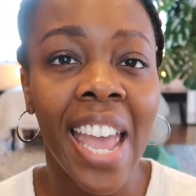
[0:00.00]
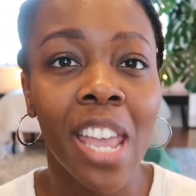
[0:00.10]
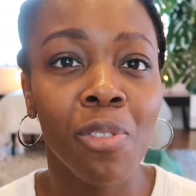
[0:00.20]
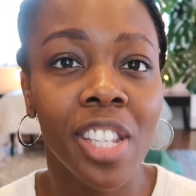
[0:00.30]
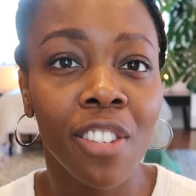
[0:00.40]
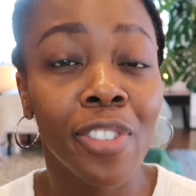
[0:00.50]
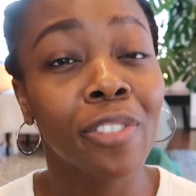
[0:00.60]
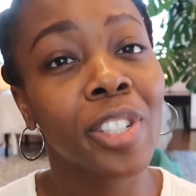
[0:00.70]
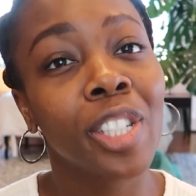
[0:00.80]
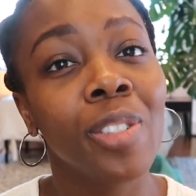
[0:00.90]
If you did, feel
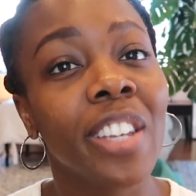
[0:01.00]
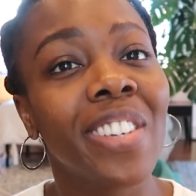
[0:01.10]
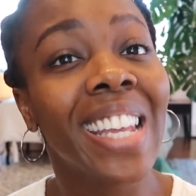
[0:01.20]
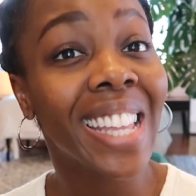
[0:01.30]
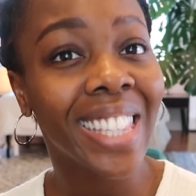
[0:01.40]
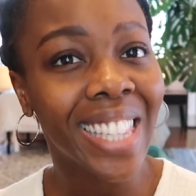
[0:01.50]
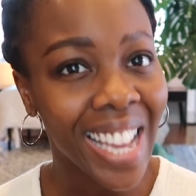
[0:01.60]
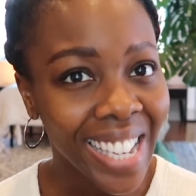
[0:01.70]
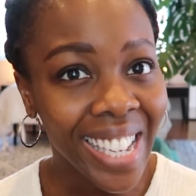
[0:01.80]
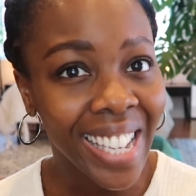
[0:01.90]
free to give it a
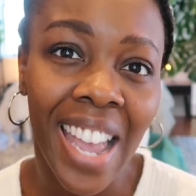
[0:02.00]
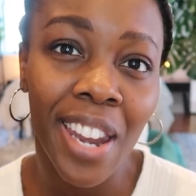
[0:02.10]
like,